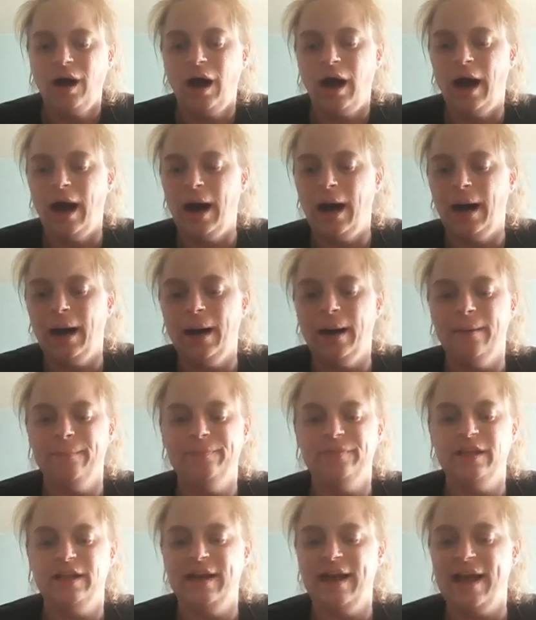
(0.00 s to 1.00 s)

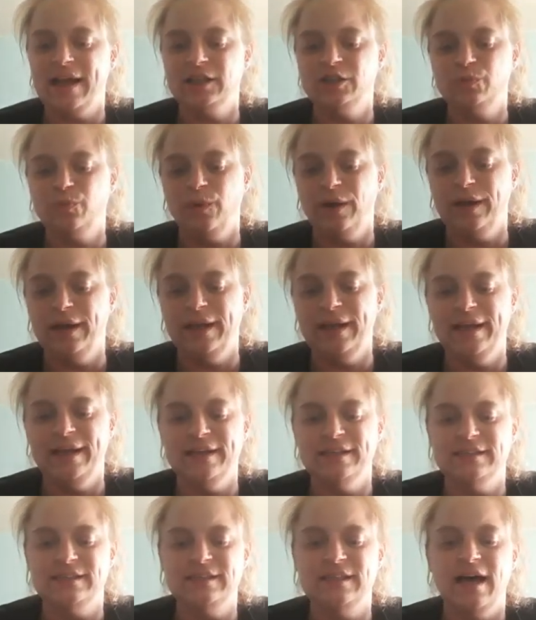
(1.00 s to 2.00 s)
The next one
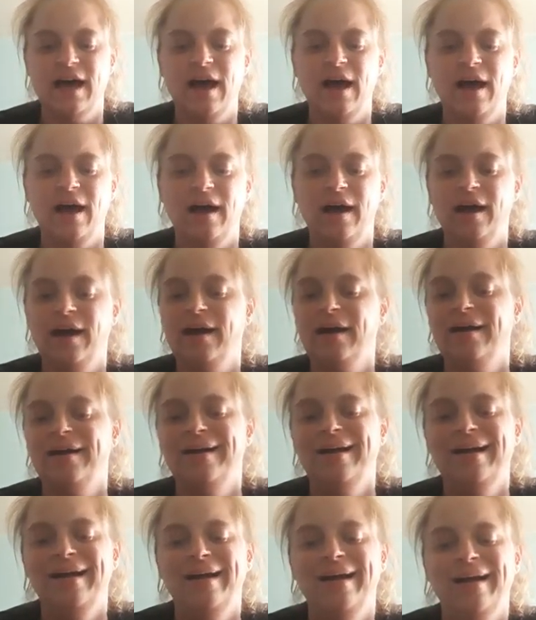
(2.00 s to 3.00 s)
is the
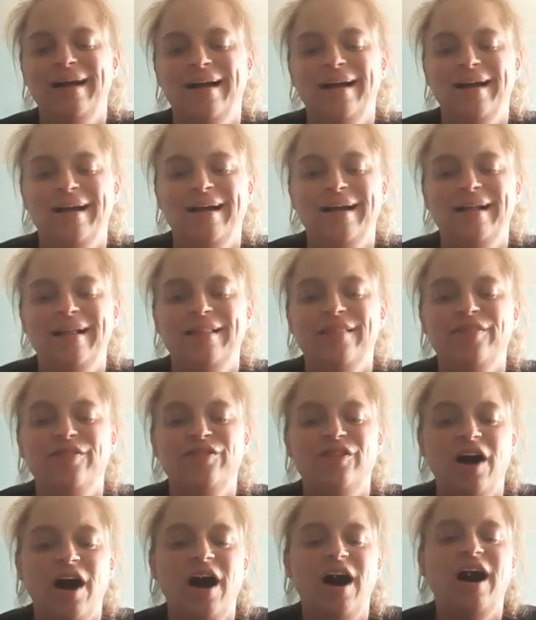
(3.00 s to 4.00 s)

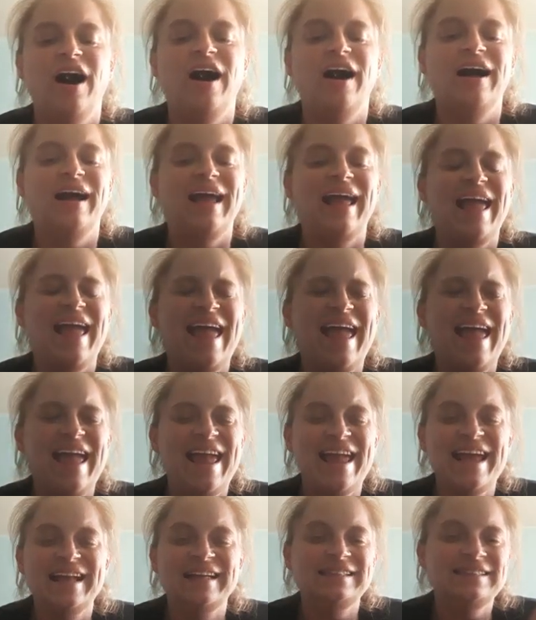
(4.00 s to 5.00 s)

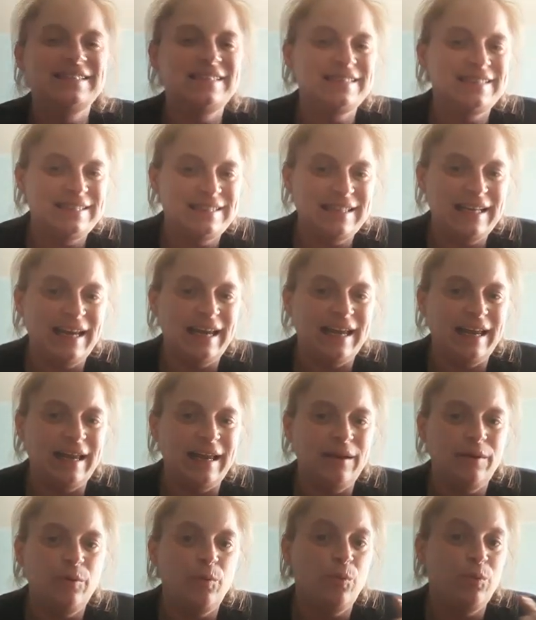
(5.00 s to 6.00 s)

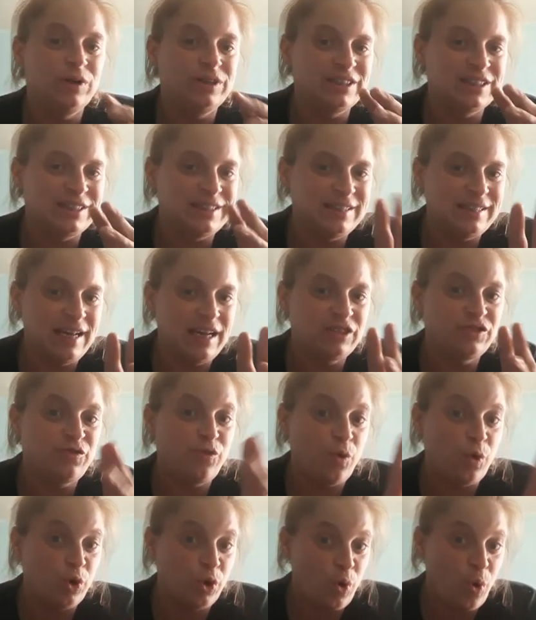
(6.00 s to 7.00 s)
NC, which it stands
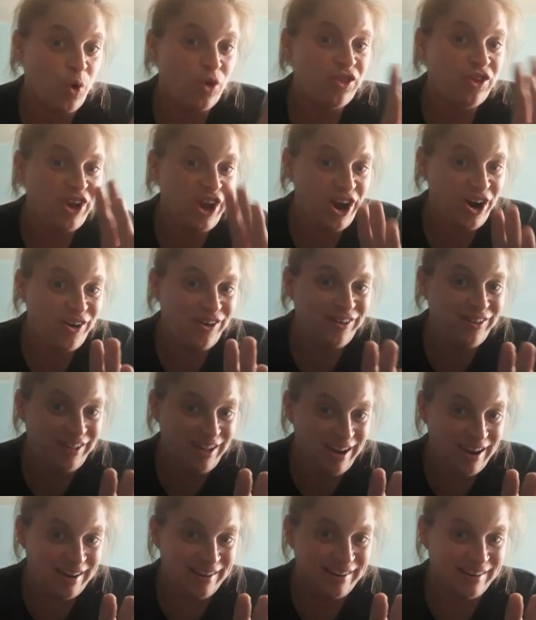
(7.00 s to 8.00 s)
for North
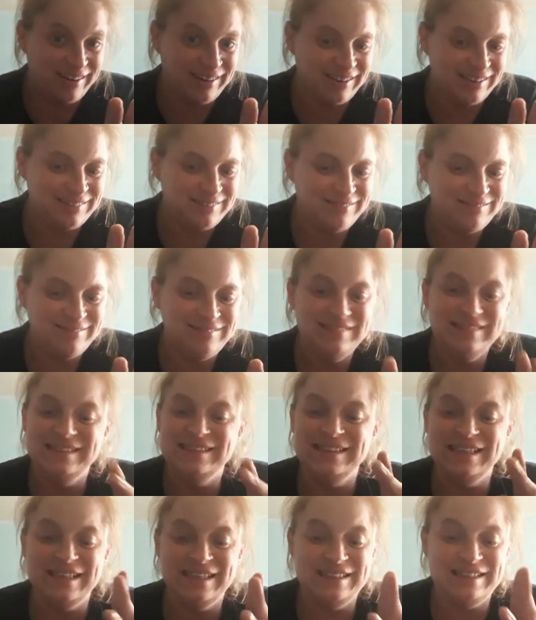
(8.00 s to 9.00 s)
Carolina
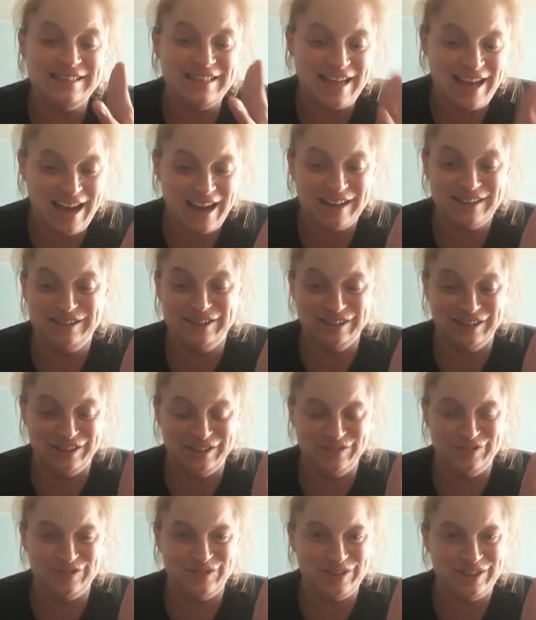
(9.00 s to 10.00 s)

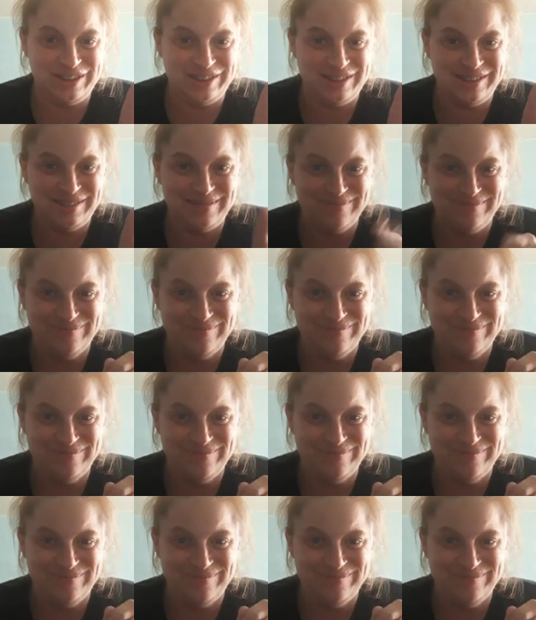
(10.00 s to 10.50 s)
Detectives.